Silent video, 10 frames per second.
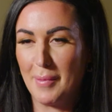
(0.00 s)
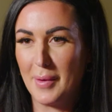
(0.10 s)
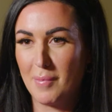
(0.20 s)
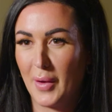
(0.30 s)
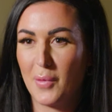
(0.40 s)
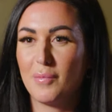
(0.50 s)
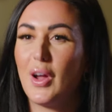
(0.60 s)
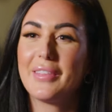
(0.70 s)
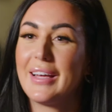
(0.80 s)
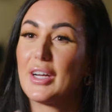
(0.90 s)
happen? Like,
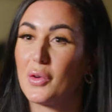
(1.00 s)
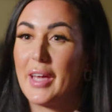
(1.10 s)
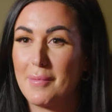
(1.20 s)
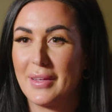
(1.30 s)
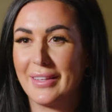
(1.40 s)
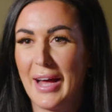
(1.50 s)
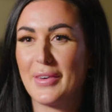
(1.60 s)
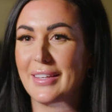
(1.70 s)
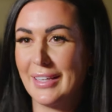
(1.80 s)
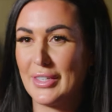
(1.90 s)
not the actual camp thing. Like, how
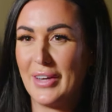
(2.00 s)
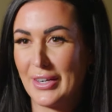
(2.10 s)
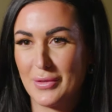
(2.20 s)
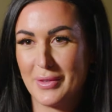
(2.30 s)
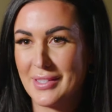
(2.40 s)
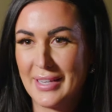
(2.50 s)
did the interaction with